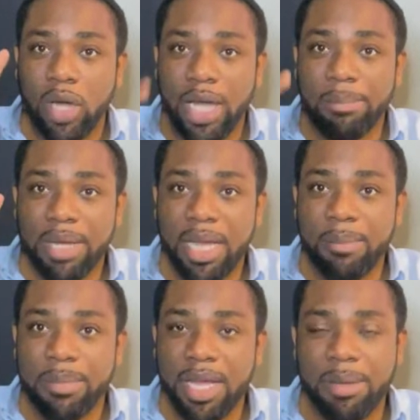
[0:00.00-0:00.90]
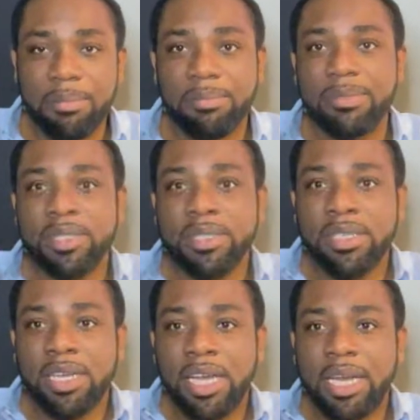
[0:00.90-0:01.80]
MMM,
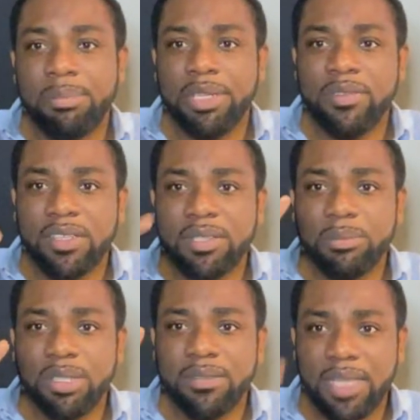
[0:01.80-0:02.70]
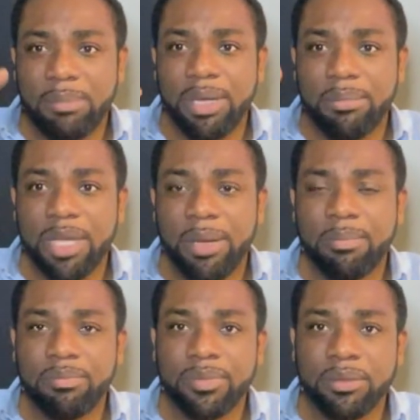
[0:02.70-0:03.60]
and I believe their symbol is MMM,
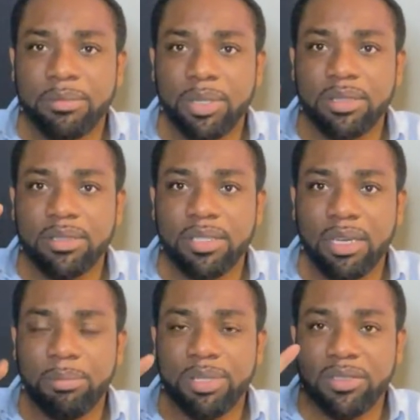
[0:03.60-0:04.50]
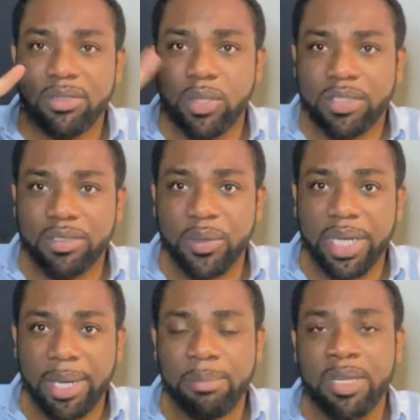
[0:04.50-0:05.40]
but the company is known as
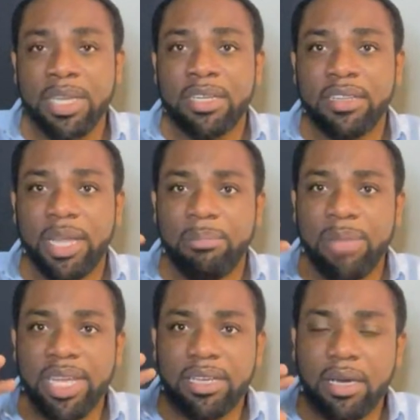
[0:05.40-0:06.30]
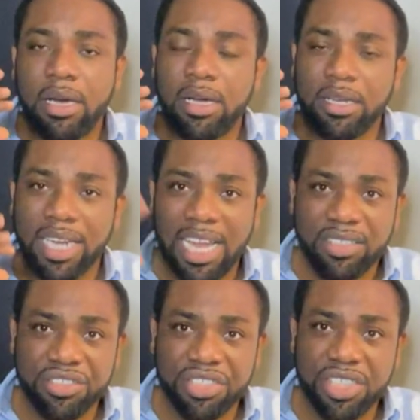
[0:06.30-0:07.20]
3M. They make glass
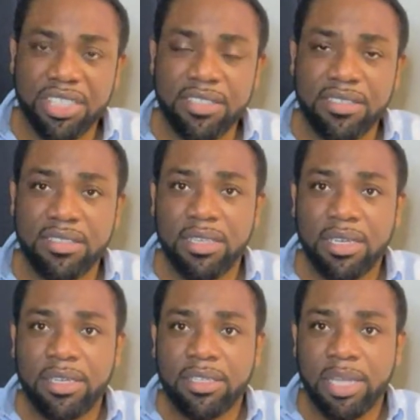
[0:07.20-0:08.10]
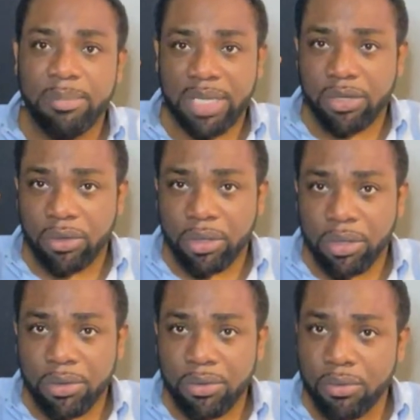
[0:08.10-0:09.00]
sheets, they make your
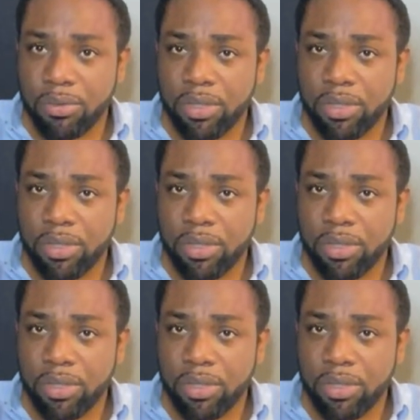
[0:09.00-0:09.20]
glue,